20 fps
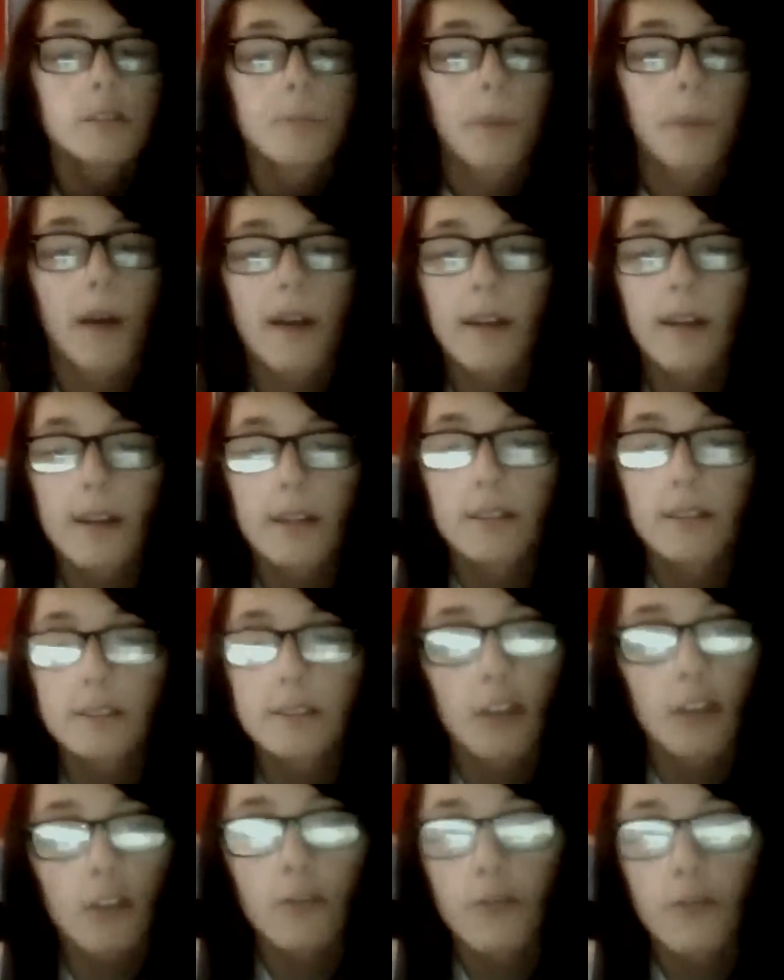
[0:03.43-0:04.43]
part
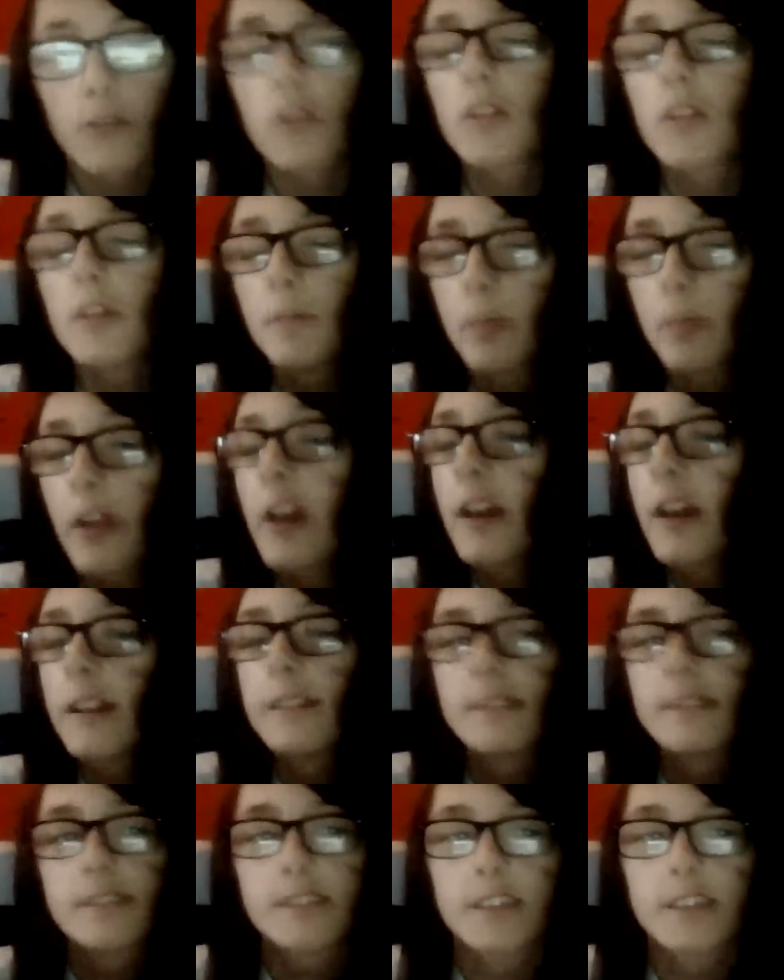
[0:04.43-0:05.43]
of the
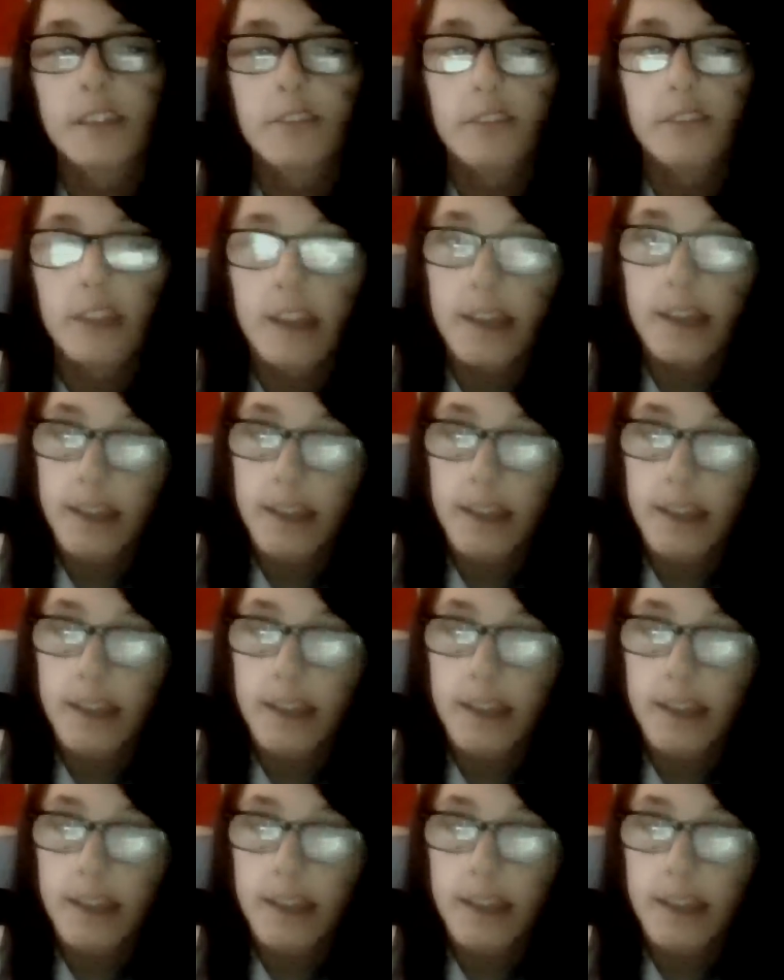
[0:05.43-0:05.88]
Planes series,